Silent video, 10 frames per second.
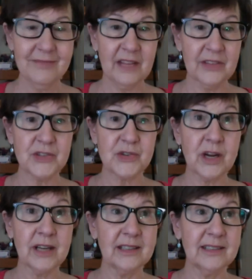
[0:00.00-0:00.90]
This
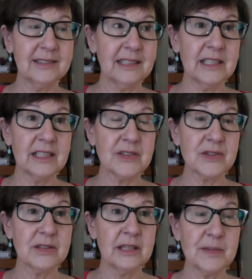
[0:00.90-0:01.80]
drug
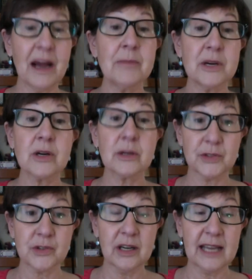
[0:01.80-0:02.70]
is my miracle
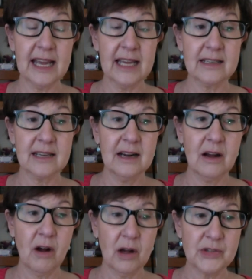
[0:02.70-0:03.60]
drug, and
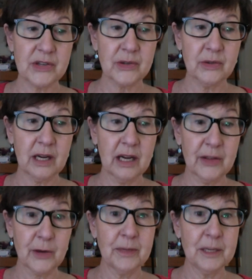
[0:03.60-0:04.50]
also other
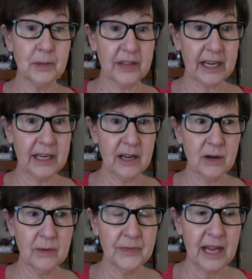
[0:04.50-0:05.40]
people that I know.
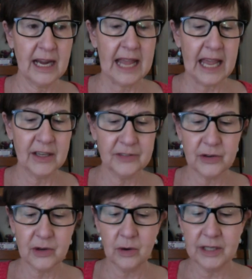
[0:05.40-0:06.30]
And if you're
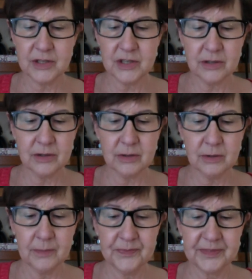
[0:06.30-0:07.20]
going to
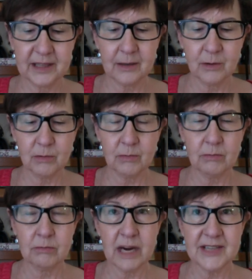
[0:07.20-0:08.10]

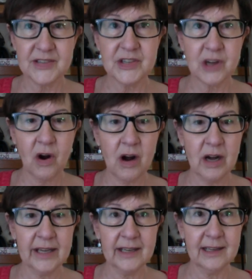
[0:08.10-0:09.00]
rest
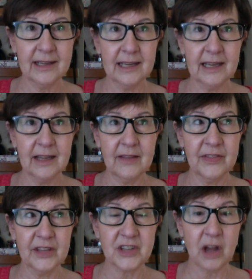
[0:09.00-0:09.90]
on the
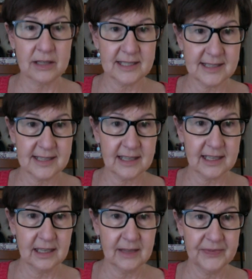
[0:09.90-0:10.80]

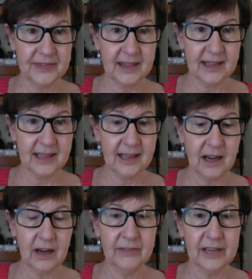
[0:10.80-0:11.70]
toxicity
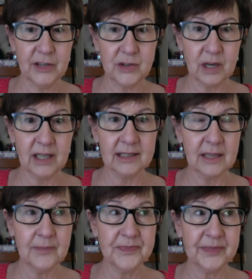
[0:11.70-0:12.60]
of a drug,
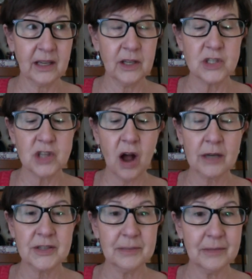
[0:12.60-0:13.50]

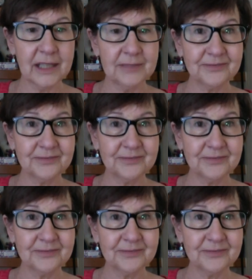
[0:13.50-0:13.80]
talk to me